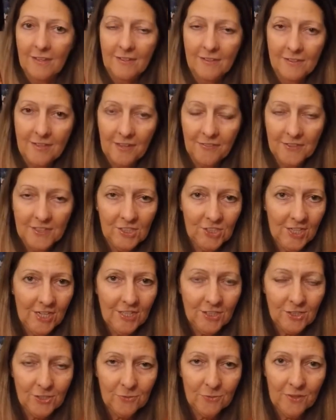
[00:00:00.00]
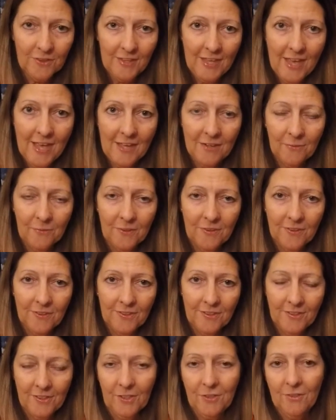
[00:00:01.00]
nothing changes with that, with
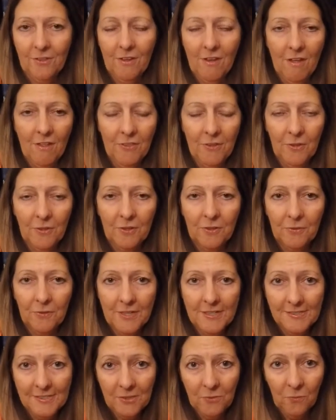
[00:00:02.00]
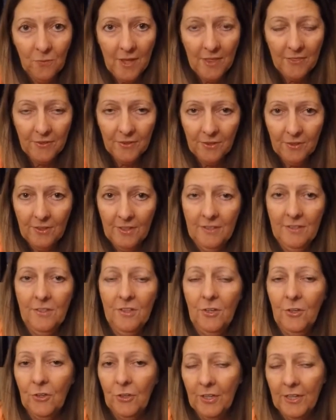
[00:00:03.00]
all the crazy weather and the
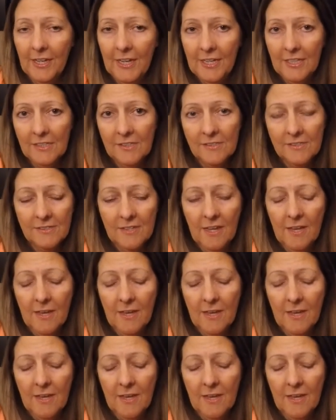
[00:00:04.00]
hurricanes.